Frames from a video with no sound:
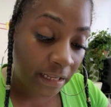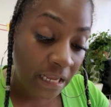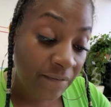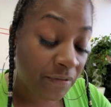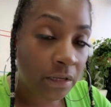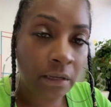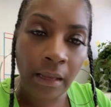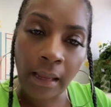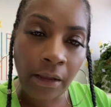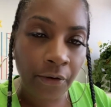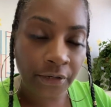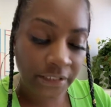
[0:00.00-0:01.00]
even
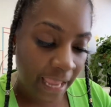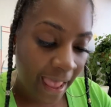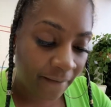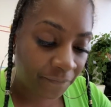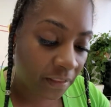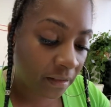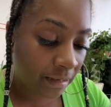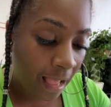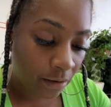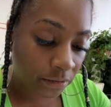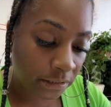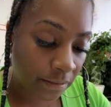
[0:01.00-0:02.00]
years after the
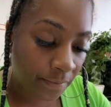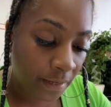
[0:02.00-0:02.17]
loss.